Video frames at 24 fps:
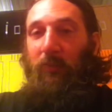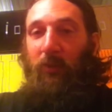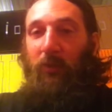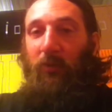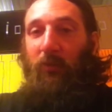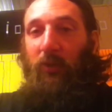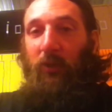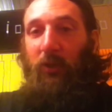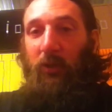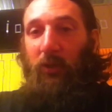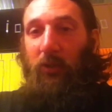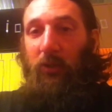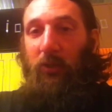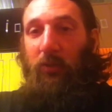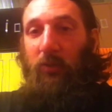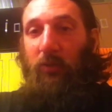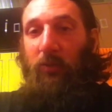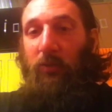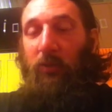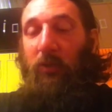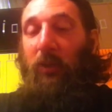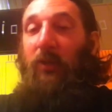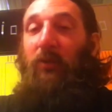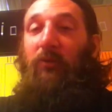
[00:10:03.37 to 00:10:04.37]
period,
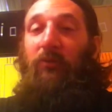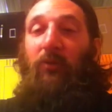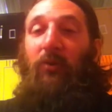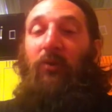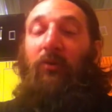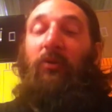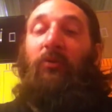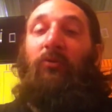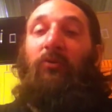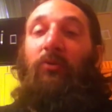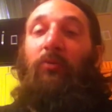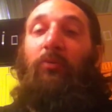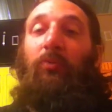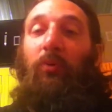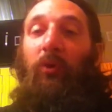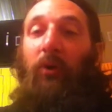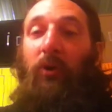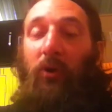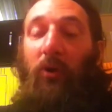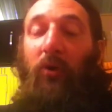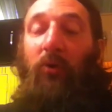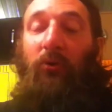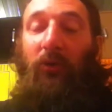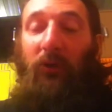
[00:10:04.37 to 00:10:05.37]
Gangstalking
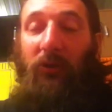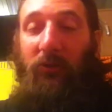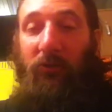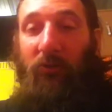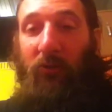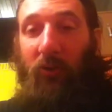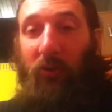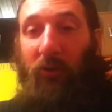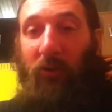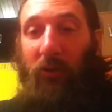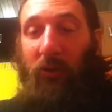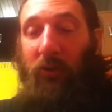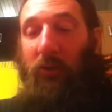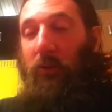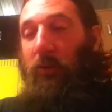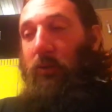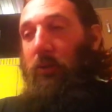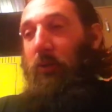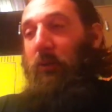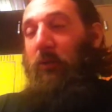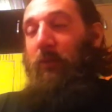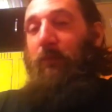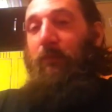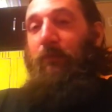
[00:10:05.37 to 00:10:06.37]
2.0 let's call it,
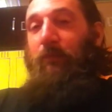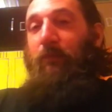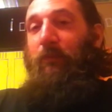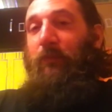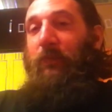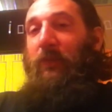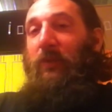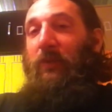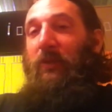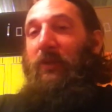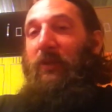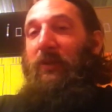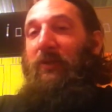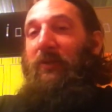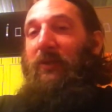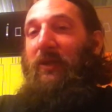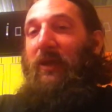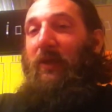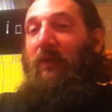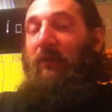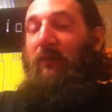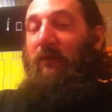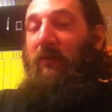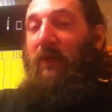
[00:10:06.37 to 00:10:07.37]
is
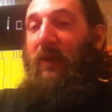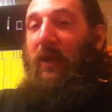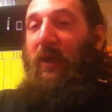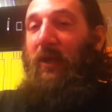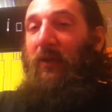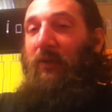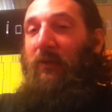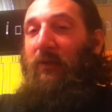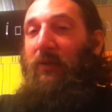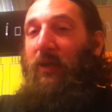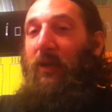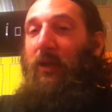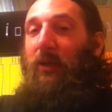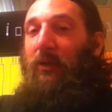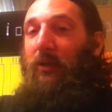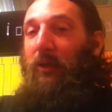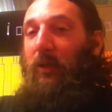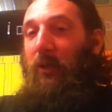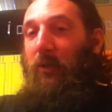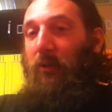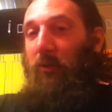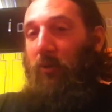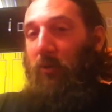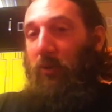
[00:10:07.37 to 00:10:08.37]
that vast
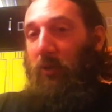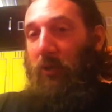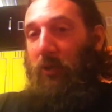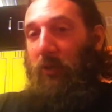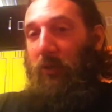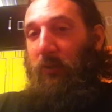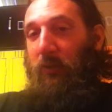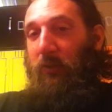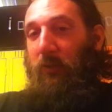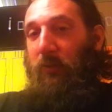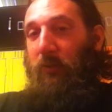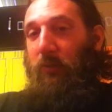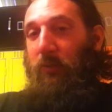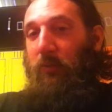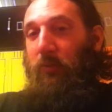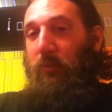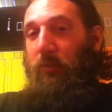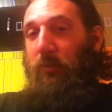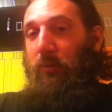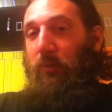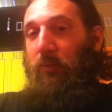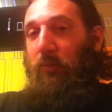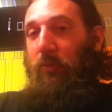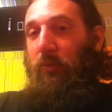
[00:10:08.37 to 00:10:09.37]
online audience
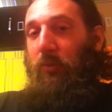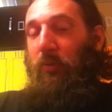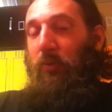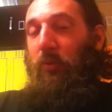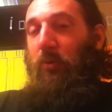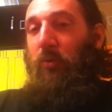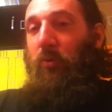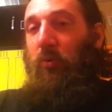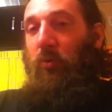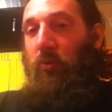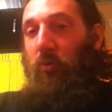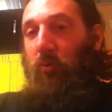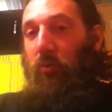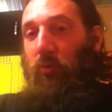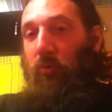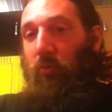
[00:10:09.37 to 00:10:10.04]
who